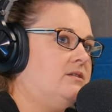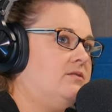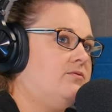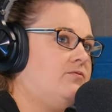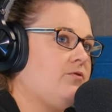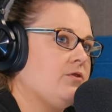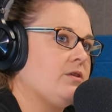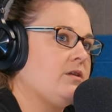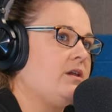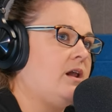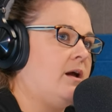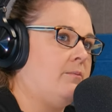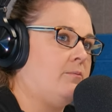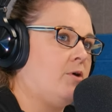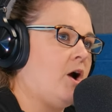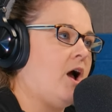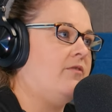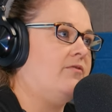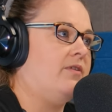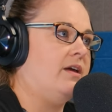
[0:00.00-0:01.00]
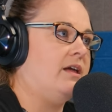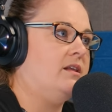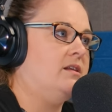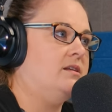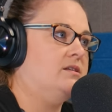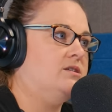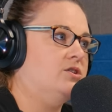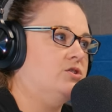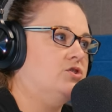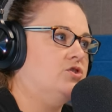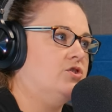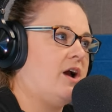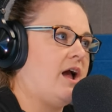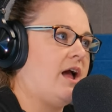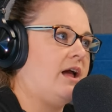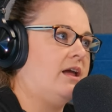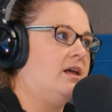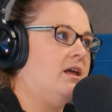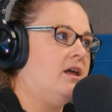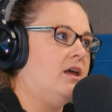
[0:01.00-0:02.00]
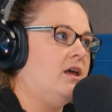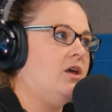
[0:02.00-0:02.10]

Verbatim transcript: for the nonprofit, to track